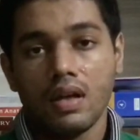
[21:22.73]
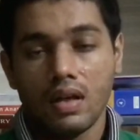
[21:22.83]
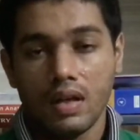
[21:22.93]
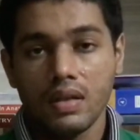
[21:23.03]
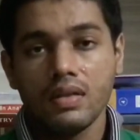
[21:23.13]

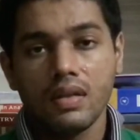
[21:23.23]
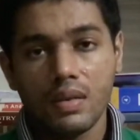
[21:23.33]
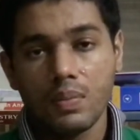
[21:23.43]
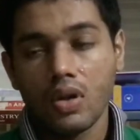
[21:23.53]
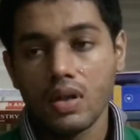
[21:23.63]
Another
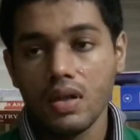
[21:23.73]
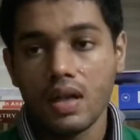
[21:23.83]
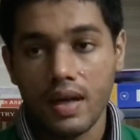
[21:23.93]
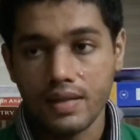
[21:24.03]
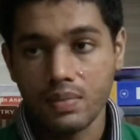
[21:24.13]
important
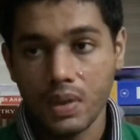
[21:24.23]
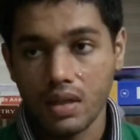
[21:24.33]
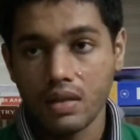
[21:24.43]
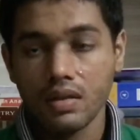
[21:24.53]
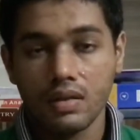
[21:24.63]
aspect
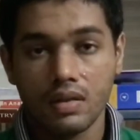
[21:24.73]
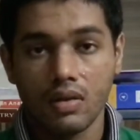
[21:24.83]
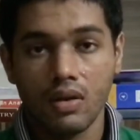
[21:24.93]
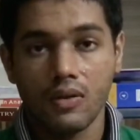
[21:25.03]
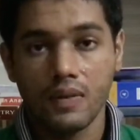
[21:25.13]

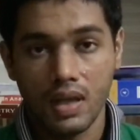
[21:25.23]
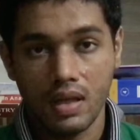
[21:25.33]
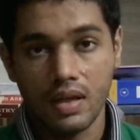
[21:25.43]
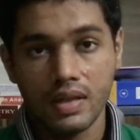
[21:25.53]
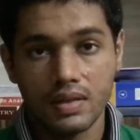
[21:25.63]
of
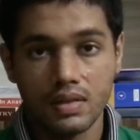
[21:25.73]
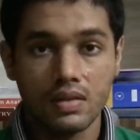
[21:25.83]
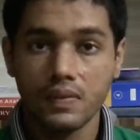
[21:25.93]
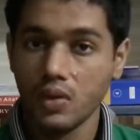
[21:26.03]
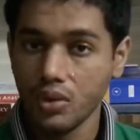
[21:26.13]
ARDS is
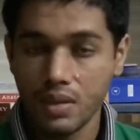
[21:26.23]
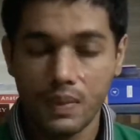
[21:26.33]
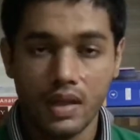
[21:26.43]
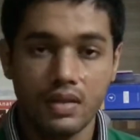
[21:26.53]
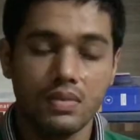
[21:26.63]
fluid
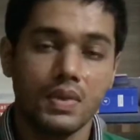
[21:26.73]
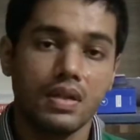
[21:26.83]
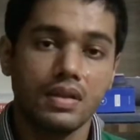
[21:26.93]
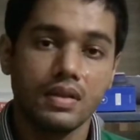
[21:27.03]
management.